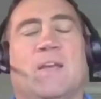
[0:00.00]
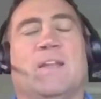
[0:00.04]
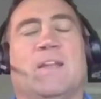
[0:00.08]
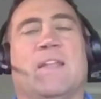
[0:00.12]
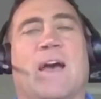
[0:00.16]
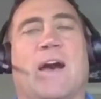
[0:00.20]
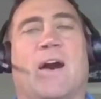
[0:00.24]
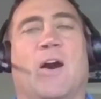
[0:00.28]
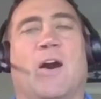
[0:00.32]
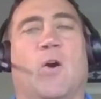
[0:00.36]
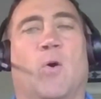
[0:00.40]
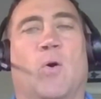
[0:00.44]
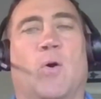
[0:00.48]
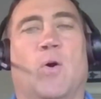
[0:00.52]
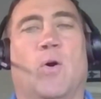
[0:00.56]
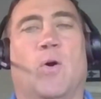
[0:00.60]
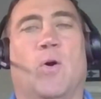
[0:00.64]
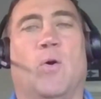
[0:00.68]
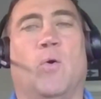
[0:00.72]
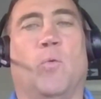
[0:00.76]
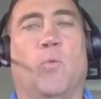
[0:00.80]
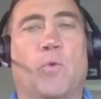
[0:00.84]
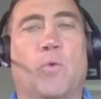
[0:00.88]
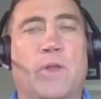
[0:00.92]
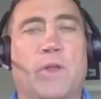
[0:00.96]
Now,
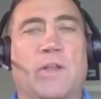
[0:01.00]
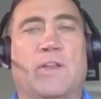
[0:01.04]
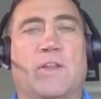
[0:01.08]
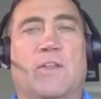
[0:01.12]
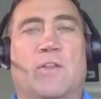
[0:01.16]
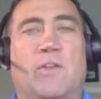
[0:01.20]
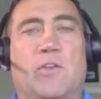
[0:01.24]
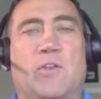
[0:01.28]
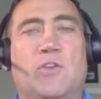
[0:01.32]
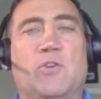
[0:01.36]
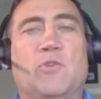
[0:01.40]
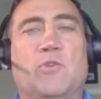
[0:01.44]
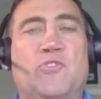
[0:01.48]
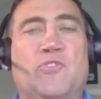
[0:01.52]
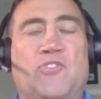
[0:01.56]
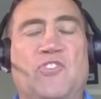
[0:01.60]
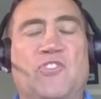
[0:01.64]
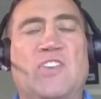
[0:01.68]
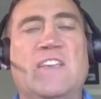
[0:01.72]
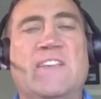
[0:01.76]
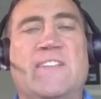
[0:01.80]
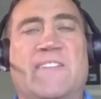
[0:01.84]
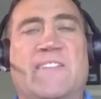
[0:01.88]
when you see